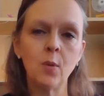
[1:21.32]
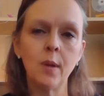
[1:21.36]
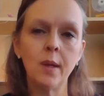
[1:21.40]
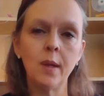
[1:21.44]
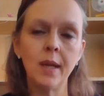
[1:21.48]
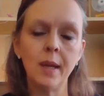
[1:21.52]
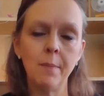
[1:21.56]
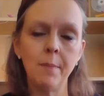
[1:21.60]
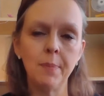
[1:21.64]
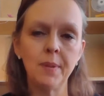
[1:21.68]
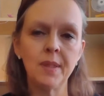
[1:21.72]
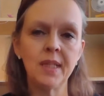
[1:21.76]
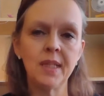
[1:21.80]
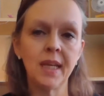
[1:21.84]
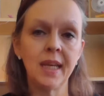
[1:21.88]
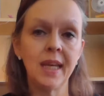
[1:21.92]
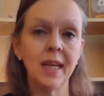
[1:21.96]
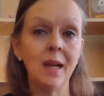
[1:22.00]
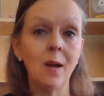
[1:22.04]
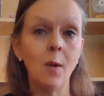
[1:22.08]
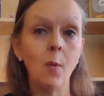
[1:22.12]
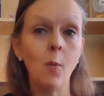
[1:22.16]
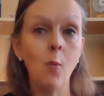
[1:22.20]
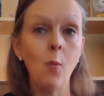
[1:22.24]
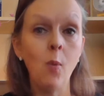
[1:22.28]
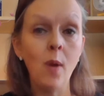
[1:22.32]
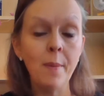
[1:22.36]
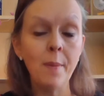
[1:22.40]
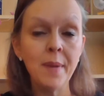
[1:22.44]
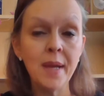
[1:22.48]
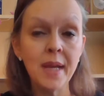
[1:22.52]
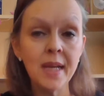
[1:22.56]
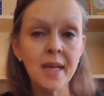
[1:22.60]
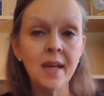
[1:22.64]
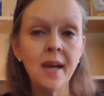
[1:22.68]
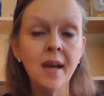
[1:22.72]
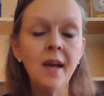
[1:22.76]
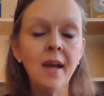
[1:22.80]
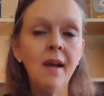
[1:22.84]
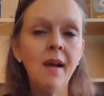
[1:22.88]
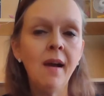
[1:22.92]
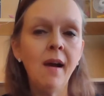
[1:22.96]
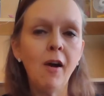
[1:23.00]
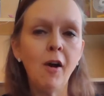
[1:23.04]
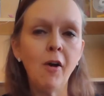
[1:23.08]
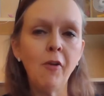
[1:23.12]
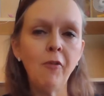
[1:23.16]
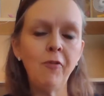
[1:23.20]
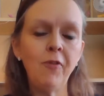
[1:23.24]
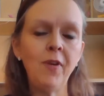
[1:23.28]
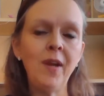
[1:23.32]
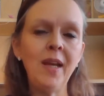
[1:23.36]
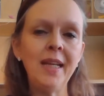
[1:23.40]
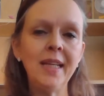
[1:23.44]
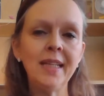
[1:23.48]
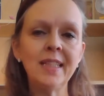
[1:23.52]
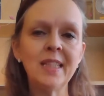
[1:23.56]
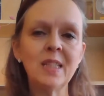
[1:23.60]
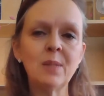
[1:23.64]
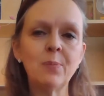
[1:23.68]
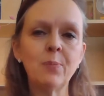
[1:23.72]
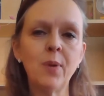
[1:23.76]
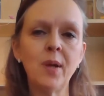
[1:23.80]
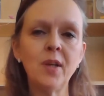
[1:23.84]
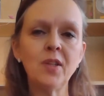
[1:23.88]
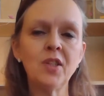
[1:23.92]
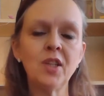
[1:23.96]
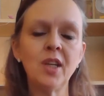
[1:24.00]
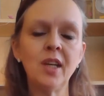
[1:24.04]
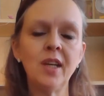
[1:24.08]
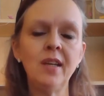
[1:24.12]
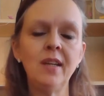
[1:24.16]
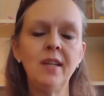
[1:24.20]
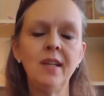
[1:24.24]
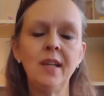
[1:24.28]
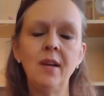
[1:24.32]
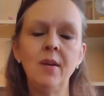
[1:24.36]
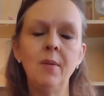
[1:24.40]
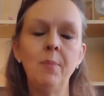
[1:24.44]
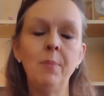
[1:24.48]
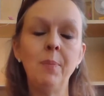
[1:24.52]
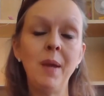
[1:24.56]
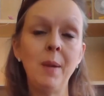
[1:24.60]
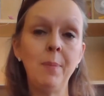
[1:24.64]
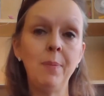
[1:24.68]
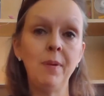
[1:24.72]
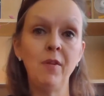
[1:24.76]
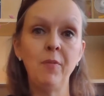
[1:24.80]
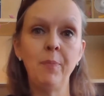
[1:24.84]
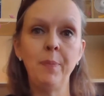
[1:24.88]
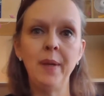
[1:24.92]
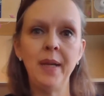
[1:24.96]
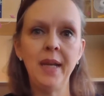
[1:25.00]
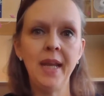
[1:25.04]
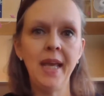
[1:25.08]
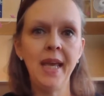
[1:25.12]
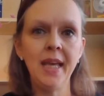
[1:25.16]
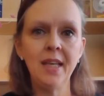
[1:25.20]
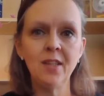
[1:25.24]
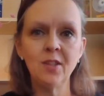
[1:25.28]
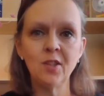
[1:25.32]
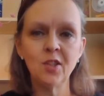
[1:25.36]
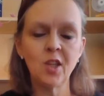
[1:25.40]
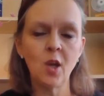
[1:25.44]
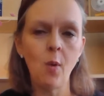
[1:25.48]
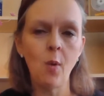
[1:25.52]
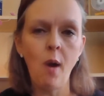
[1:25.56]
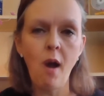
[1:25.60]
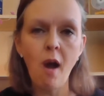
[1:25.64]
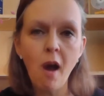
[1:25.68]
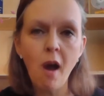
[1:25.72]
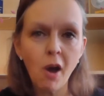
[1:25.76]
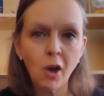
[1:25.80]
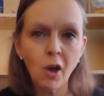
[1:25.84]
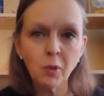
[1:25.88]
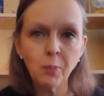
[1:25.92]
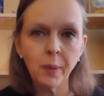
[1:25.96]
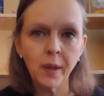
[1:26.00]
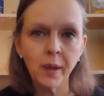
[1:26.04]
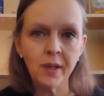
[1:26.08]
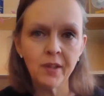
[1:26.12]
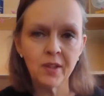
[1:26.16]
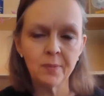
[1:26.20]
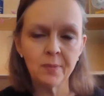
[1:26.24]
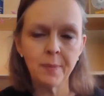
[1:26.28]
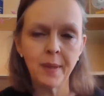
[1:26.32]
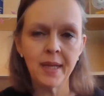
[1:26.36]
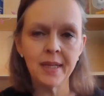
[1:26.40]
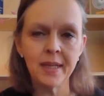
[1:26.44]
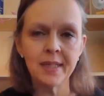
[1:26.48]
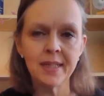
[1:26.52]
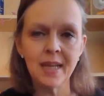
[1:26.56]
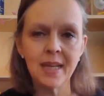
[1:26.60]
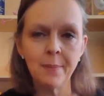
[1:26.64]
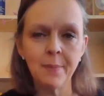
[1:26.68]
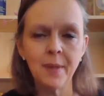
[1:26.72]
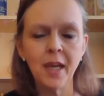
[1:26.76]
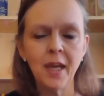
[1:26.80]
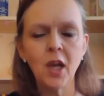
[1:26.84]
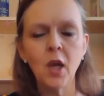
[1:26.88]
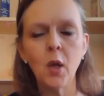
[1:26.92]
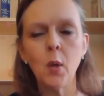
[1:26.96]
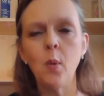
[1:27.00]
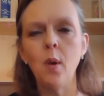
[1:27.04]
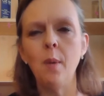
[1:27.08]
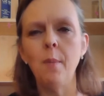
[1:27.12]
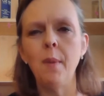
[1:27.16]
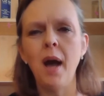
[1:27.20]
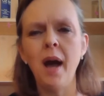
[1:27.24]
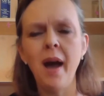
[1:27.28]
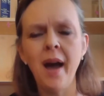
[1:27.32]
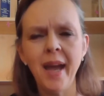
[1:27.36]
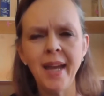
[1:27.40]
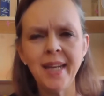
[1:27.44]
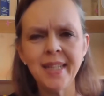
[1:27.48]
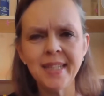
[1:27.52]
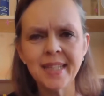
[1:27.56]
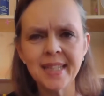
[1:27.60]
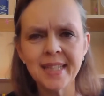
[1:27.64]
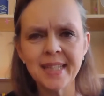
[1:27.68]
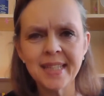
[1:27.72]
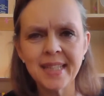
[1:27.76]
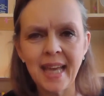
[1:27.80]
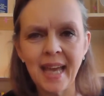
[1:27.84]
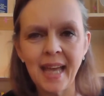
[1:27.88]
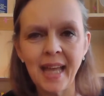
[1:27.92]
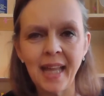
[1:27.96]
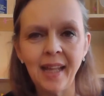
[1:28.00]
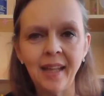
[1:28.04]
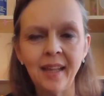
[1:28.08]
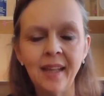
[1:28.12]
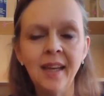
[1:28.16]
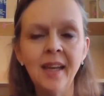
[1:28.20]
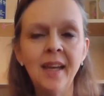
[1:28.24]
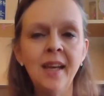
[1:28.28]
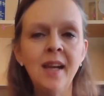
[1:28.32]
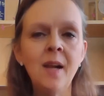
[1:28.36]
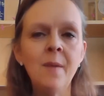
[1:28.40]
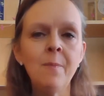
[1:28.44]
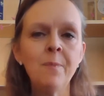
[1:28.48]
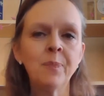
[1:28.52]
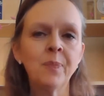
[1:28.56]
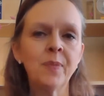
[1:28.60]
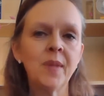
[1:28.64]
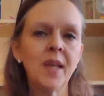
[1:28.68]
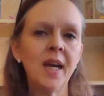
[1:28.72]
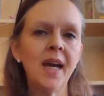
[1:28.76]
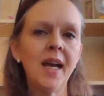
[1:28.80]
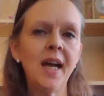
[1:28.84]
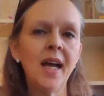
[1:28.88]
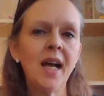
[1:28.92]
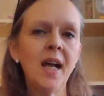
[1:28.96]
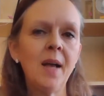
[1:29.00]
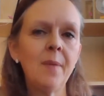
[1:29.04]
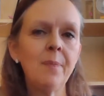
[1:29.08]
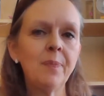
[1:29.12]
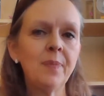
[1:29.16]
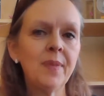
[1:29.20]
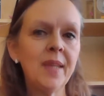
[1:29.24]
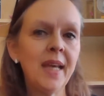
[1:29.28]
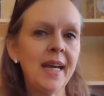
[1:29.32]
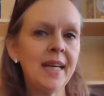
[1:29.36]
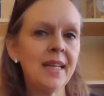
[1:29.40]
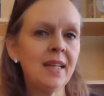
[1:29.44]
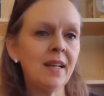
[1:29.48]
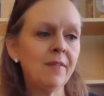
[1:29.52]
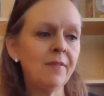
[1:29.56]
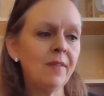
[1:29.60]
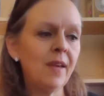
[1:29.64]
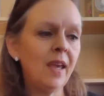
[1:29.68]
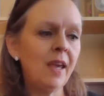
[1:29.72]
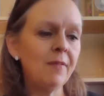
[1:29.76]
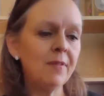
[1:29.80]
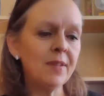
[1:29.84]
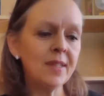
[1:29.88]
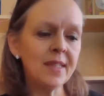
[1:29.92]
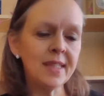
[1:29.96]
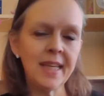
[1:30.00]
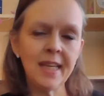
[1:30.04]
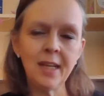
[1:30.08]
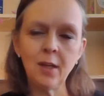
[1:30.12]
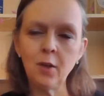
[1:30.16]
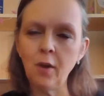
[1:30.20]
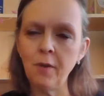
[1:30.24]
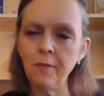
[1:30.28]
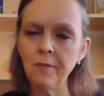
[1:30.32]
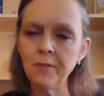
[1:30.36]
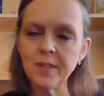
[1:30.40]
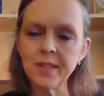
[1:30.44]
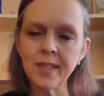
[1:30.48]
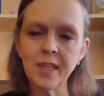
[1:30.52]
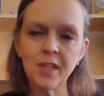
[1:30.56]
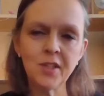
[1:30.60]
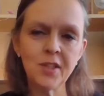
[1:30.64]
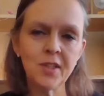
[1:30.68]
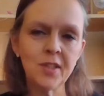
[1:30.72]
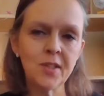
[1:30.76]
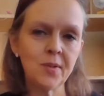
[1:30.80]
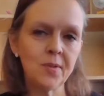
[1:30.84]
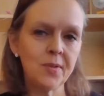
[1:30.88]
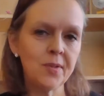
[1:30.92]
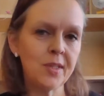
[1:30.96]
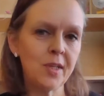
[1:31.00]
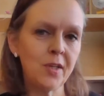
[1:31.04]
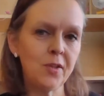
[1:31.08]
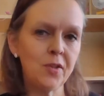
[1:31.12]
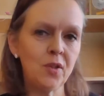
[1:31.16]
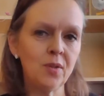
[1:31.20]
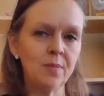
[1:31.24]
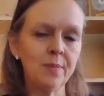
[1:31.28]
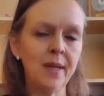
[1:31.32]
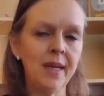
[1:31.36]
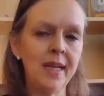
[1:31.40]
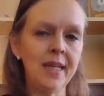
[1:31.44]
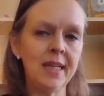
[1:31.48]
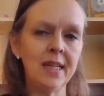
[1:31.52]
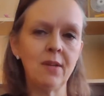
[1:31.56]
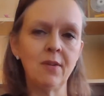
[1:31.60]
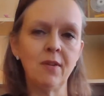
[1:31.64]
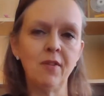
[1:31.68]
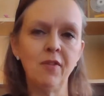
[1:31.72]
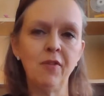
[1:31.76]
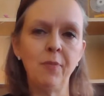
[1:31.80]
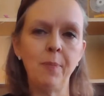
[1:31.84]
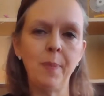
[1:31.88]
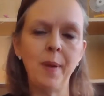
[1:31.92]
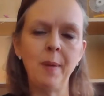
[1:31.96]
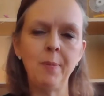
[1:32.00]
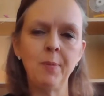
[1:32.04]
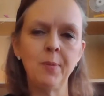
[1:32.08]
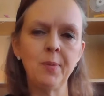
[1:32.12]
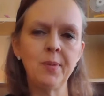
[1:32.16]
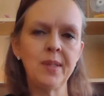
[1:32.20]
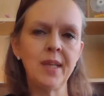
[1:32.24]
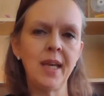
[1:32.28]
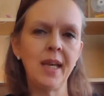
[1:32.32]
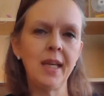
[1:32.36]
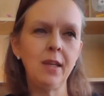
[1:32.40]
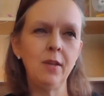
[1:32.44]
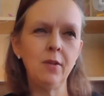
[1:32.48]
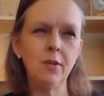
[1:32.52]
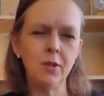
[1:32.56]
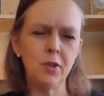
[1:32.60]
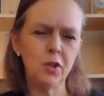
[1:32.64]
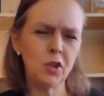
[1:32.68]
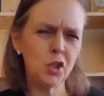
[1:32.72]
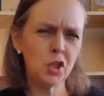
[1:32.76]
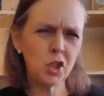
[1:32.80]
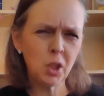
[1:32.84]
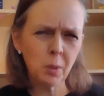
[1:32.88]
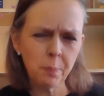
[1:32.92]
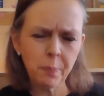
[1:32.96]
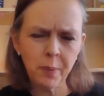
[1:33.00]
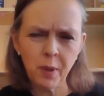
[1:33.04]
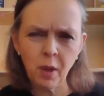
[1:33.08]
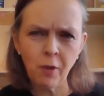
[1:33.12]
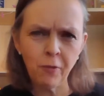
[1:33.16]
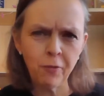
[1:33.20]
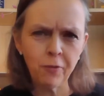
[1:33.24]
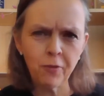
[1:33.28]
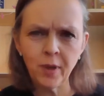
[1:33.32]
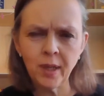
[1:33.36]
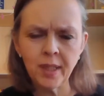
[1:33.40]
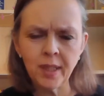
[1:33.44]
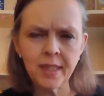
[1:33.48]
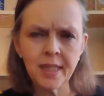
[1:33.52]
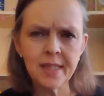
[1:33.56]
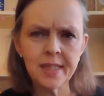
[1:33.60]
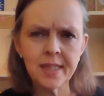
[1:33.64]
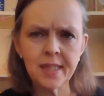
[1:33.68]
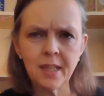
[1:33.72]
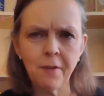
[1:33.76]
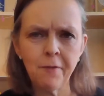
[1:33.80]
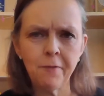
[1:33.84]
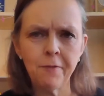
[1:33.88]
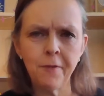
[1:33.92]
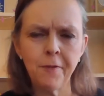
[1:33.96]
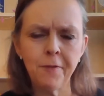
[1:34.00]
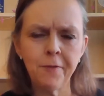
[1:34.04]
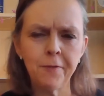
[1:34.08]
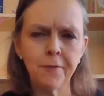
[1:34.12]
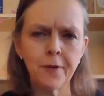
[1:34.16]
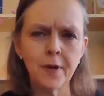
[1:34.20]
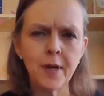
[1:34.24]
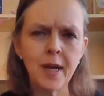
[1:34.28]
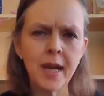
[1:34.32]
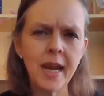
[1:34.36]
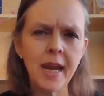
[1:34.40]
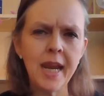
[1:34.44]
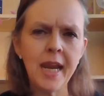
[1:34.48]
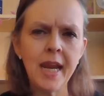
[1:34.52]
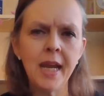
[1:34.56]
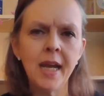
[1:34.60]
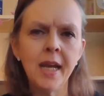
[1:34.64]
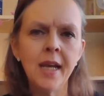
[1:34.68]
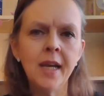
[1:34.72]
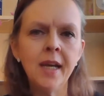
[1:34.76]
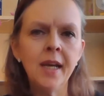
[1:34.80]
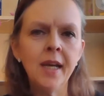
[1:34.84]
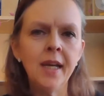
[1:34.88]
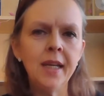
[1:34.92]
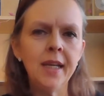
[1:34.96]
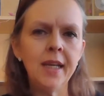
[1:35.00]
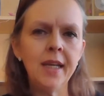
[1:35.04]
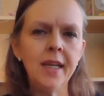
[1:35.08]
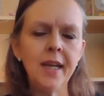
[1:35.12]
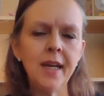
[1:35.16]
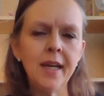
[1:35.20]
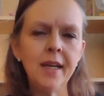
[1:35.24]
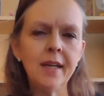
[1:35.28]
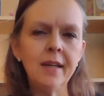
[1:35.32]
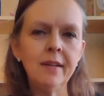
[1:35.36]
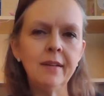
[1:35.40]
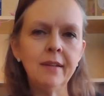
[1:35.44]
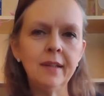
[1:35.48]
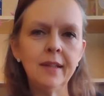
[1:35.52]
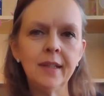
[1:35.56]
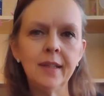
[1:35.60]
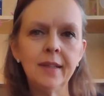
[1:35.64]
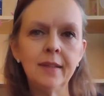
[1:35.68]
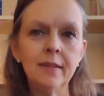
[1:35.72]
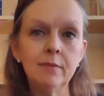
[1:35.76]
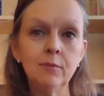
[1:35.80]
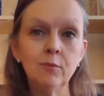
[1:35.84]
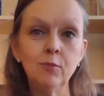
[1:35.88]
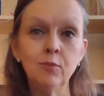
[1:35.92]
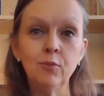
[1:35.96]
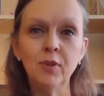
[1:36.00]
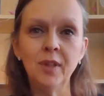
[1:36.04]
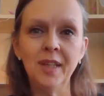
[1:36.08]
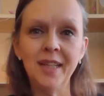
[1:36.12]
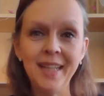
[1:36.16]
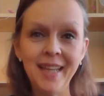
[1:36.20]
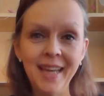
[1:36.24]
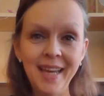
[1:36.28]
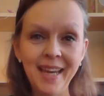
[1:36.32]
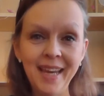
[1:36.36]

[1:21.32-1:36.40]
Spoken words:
In particular, women are feeling this pressure. People have been hit so hard by the pandemic. Who am I to sell? And I've even seen conversations on social media of people saying you should be offering this stuff for free. Really?